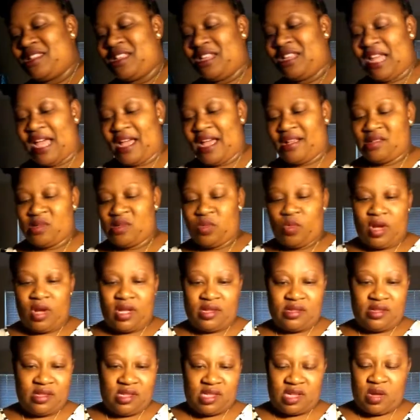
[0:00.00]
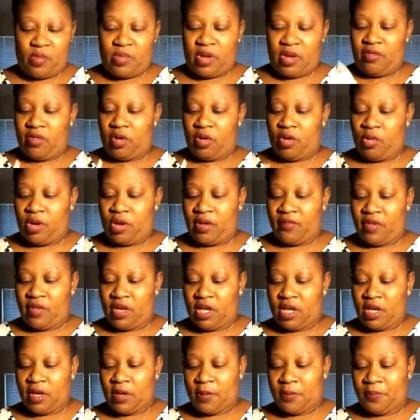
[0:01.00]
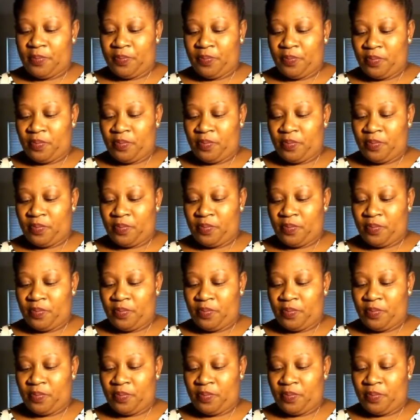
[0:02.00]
is the last one. So this is going to be a real quick video.